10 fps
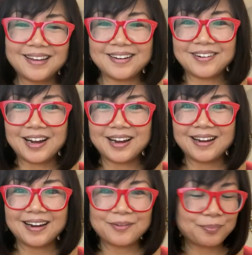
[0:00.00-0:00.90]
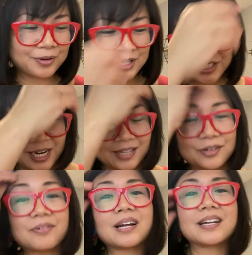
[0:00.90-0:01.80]
you know, I appreciate
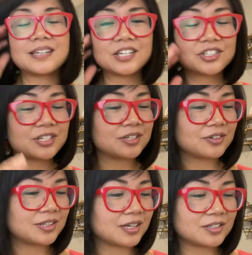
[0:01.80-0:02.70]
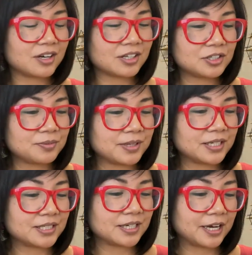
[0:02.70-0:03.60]
the recognition or the
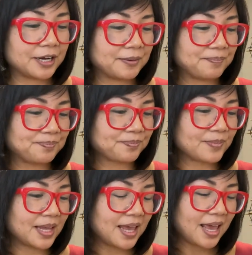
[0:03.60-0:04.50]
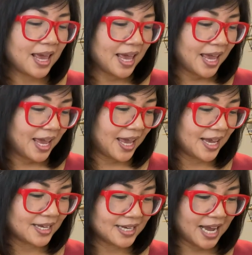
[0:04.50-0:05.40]
acknowledgement. Um,
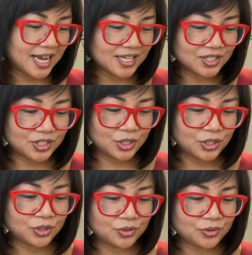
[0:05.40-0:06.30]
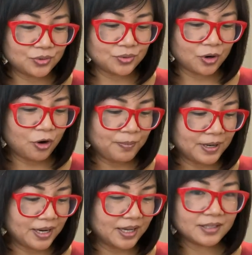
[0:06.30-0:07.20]
and as you
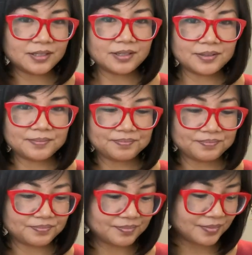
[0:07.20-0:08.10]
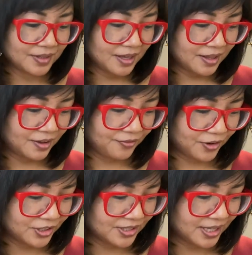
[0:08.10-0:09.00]
open it, the
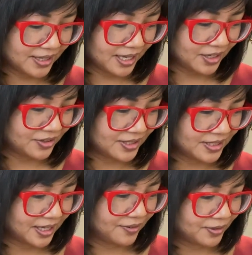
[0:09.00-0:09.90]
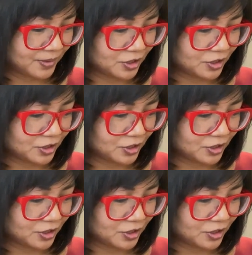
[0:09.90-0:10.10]
first thing that you see from the